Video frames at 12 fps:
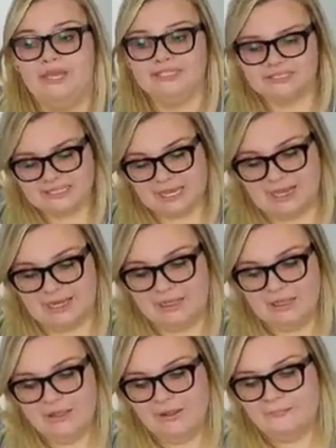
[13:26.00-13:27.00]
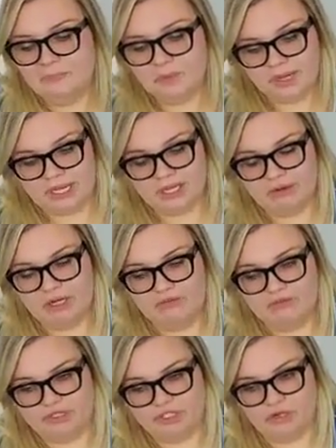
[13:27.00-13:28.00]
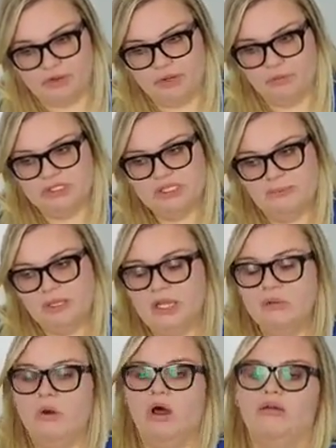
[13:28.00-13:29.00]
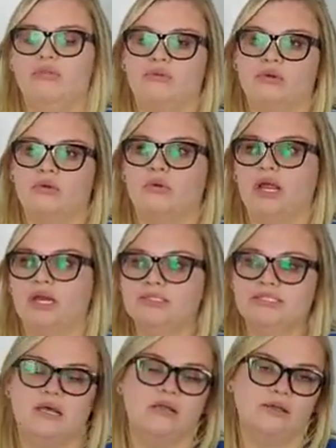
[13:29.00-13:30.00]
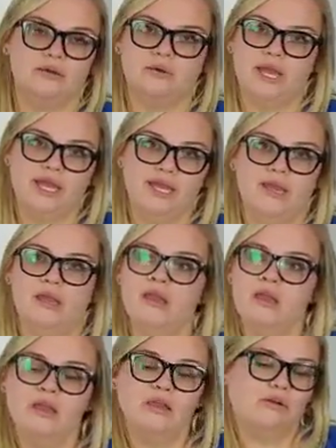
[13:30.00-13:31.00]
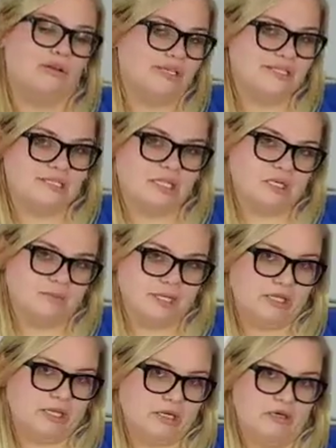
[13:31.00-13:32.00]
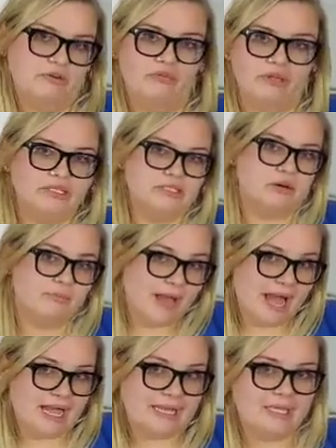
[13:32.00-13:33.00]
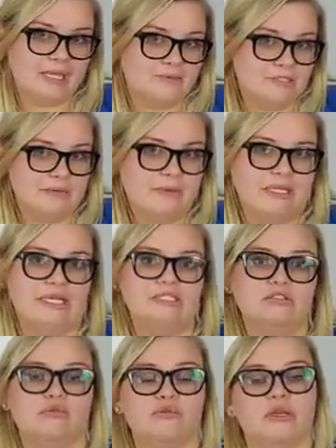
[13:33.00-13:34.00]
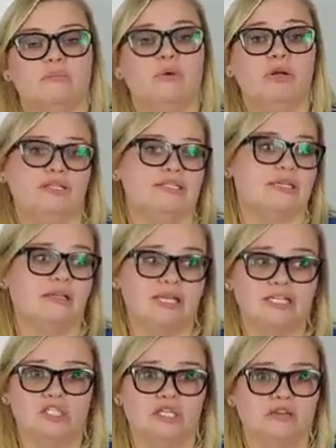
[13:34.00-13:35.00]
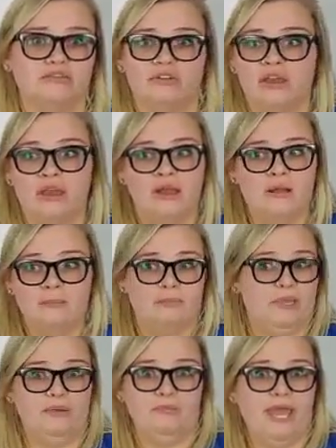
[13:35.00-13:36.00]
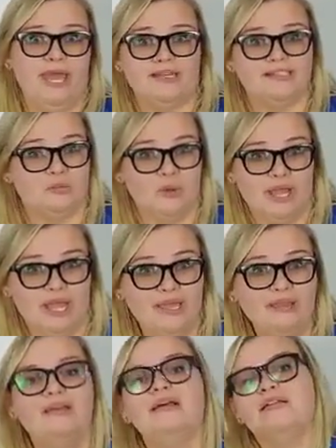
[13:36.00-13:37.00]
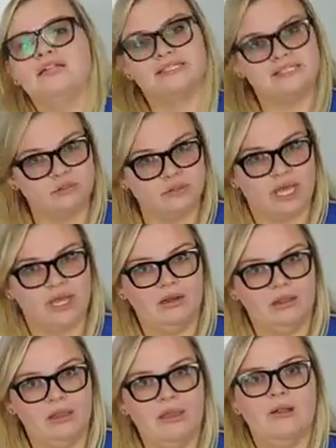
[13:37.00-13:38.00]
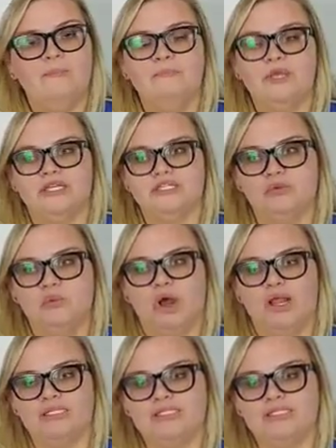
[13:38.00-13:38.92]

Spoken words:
Inside, when getting ready for a showing, we'll typically walk through and I'll tell you, hey, this is a little bit cluttered. If we can start packing up some of this, or if we can put this collection of bean bags away, let's do that. Because you